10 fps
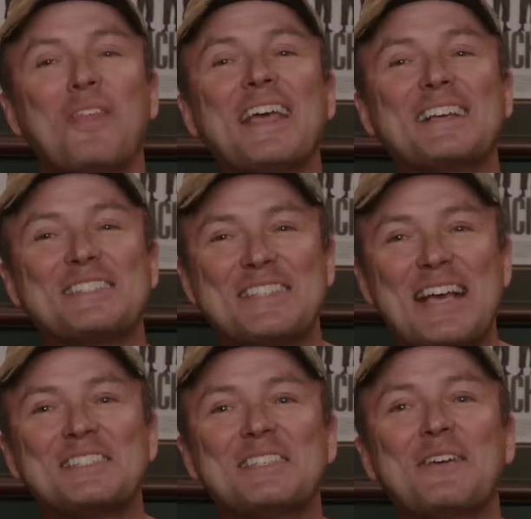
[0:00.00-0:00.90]
with
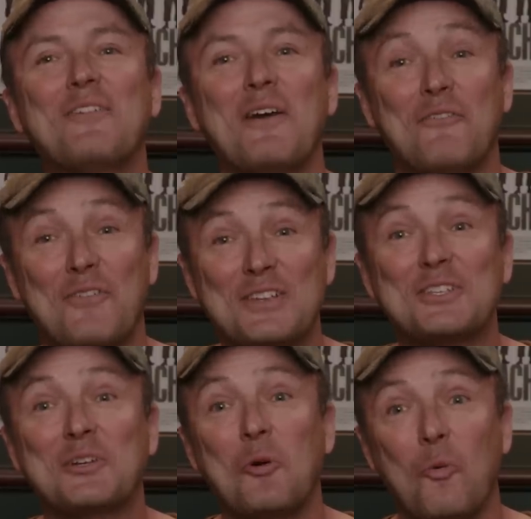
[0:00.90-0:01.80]
excessive
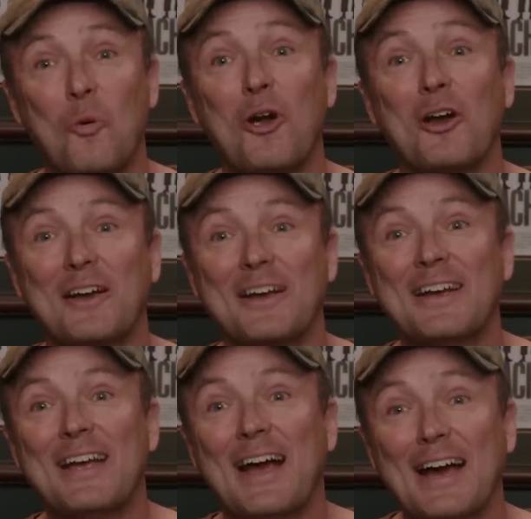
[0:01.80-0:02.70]
physical work
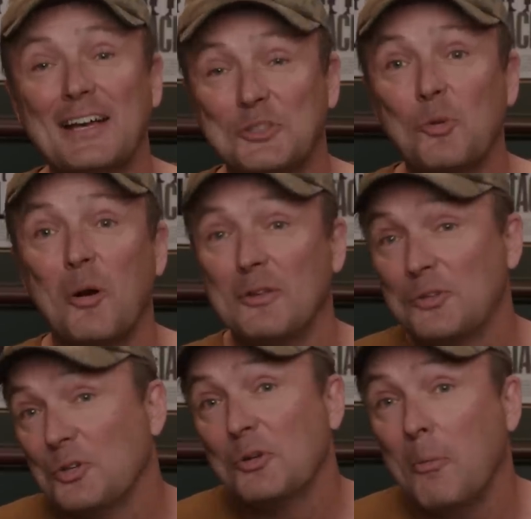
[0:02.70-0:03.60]
uh, due, a,
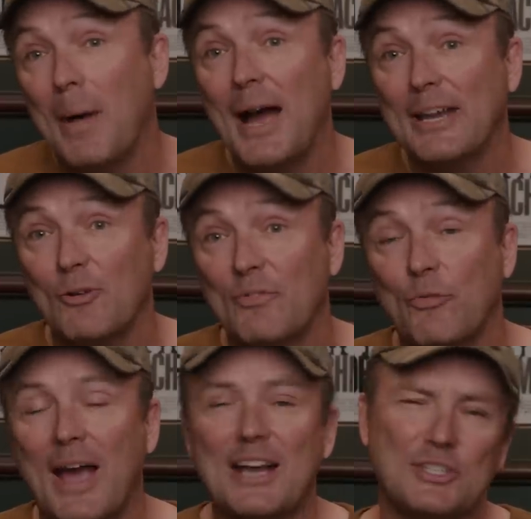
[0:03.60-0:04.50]
due to a minor
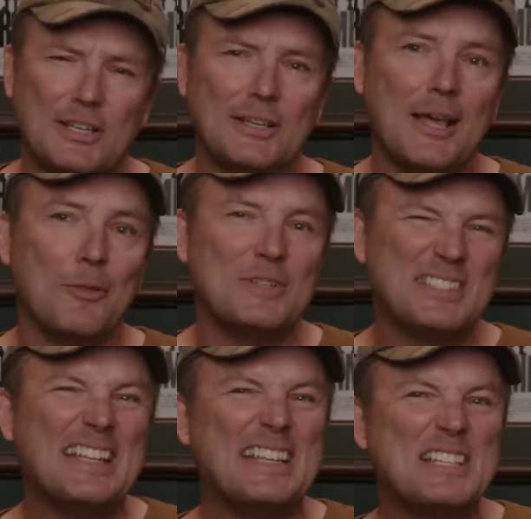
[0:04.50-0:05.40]
infraction. In other
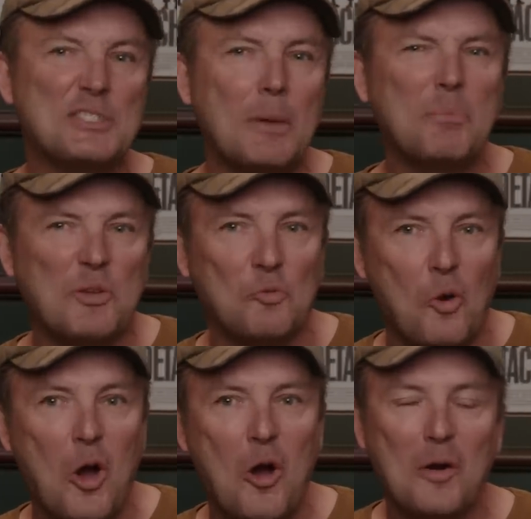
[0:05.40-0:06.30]
words, they did something
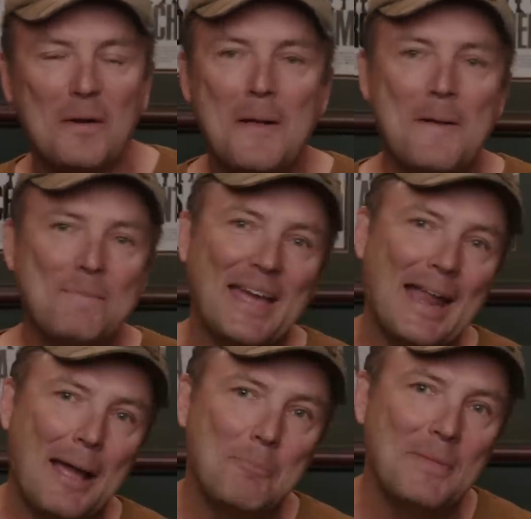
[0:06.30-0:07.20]
wrong
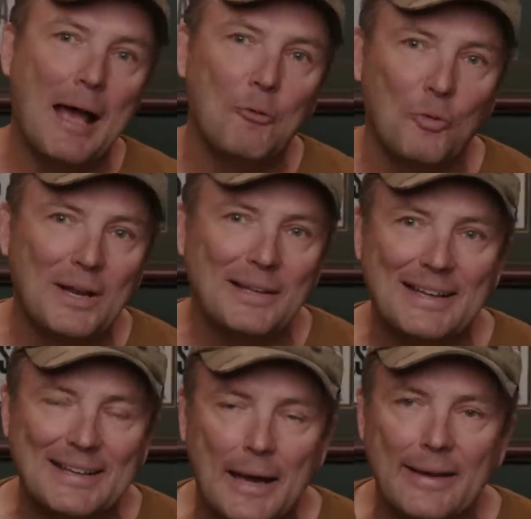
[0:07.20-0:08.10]
that I'm not
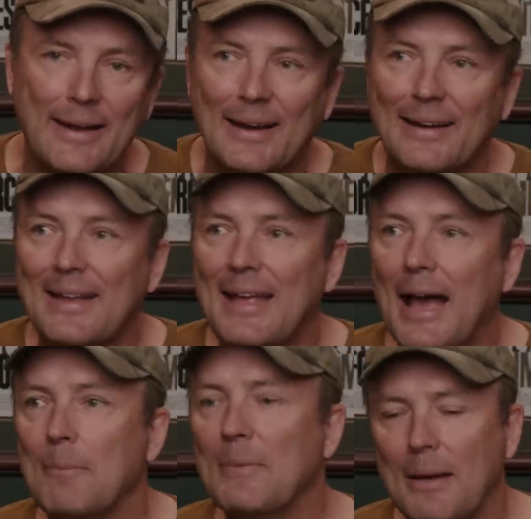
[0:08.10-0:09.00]
really gonna,
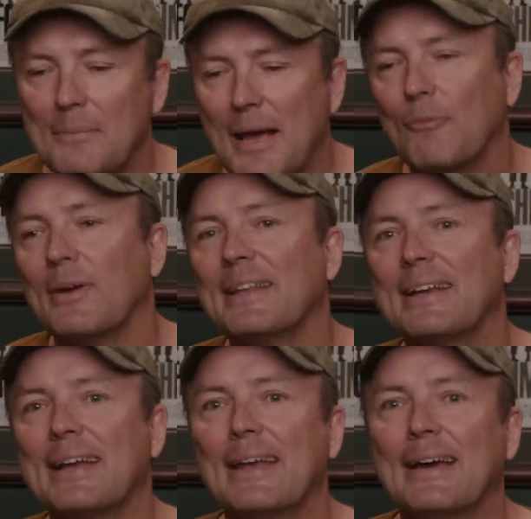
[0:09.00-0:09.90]
I'm, I'm not
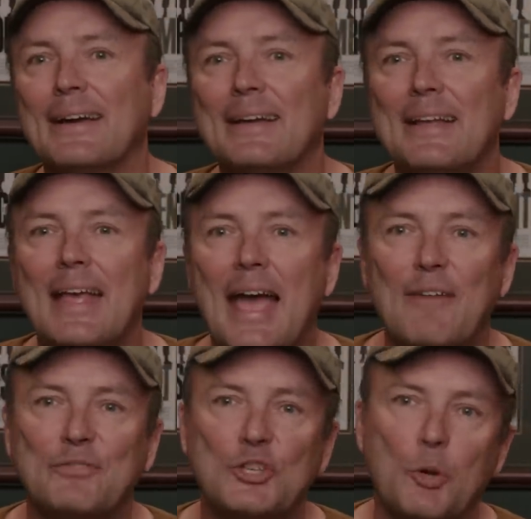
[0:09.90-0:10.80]
really gonna,
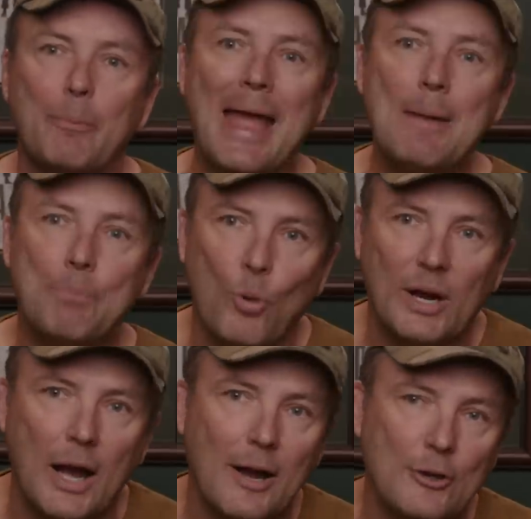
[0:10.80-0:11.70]
have to do
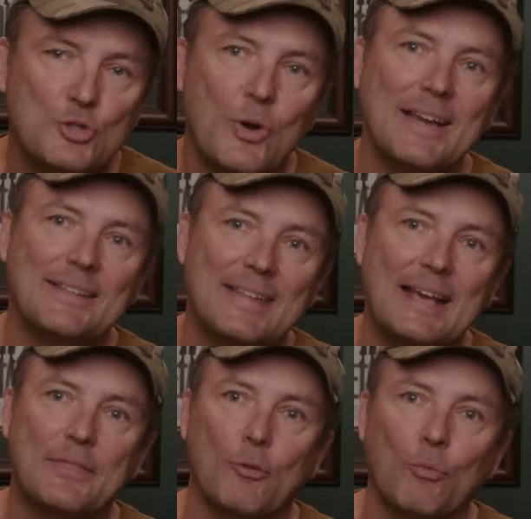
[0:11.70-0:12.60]
paperwork on or try to
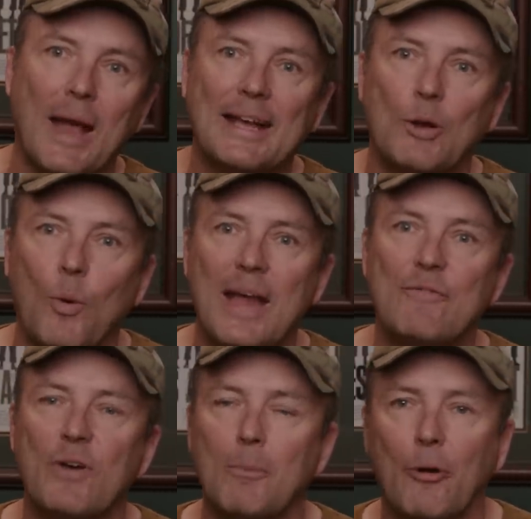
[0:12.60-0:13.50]
take their rank
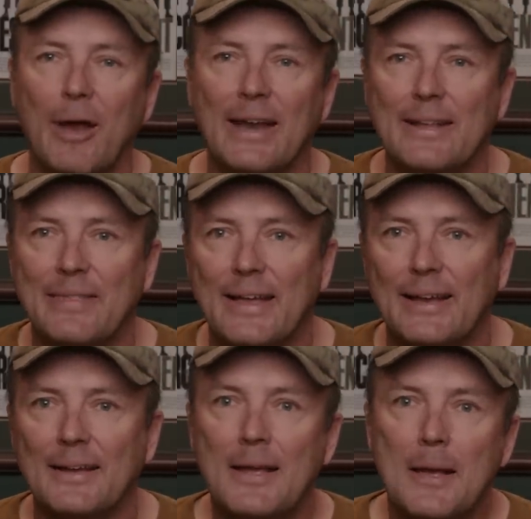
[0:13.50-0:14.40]
away from or
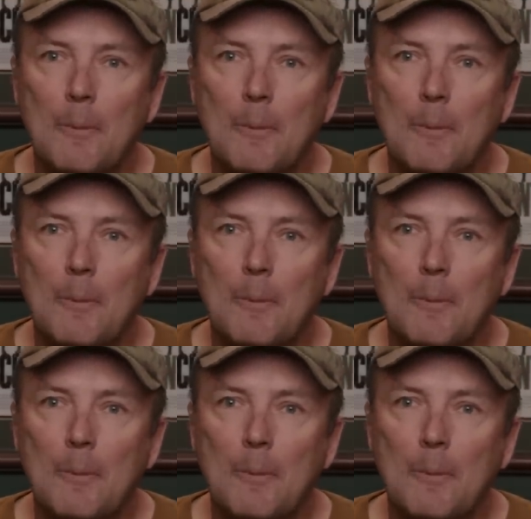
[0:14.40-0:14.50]
anything,